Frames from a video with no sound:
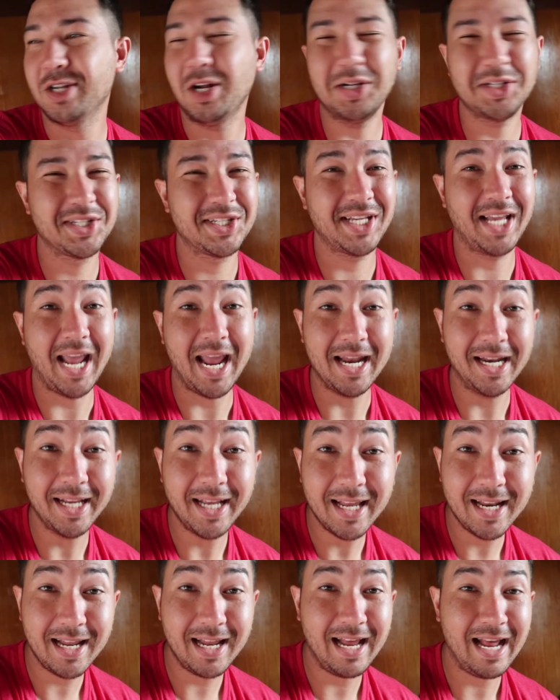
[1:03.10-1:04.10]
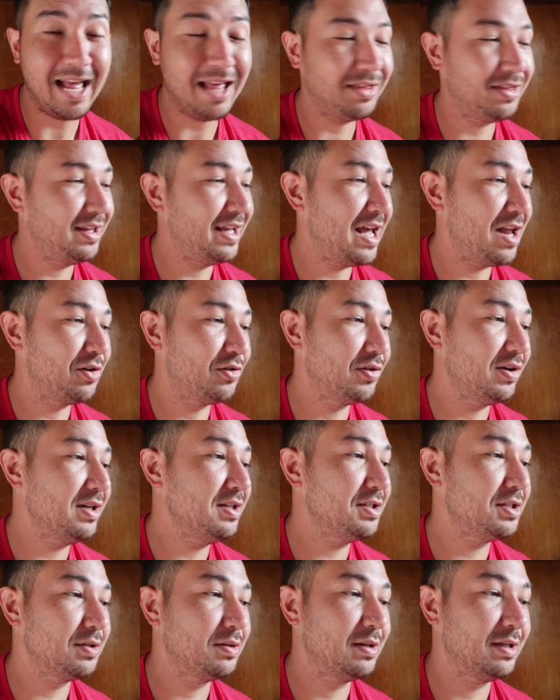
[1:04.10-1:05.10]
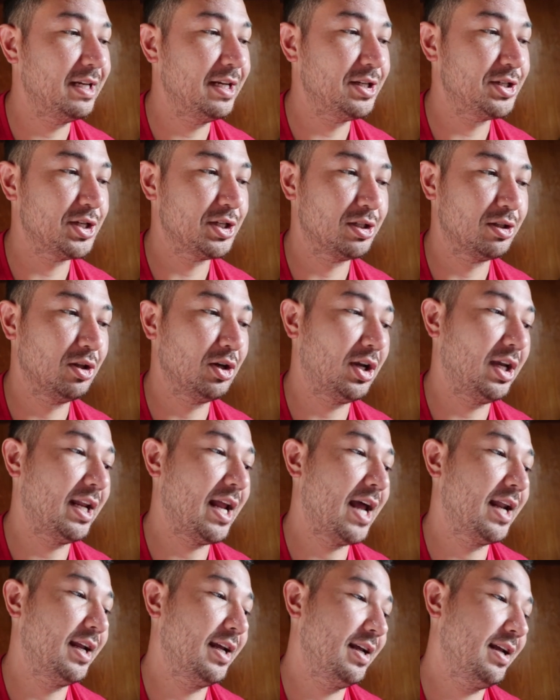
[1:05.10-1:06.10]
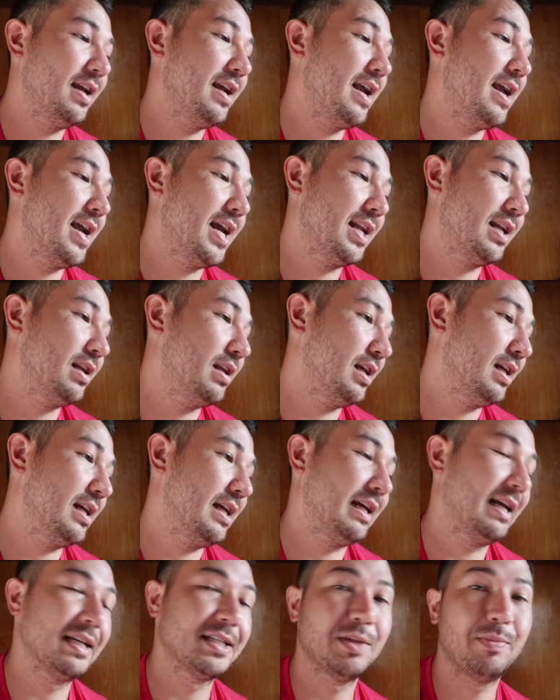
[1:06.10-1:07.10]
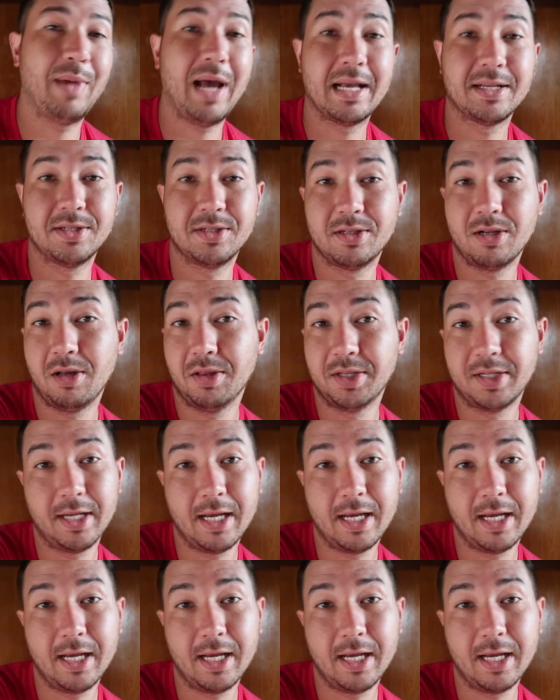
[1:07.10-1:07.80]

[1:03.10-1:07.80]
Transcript: not scanning it at the entrance, he's just looking at it, and I guess it passes all the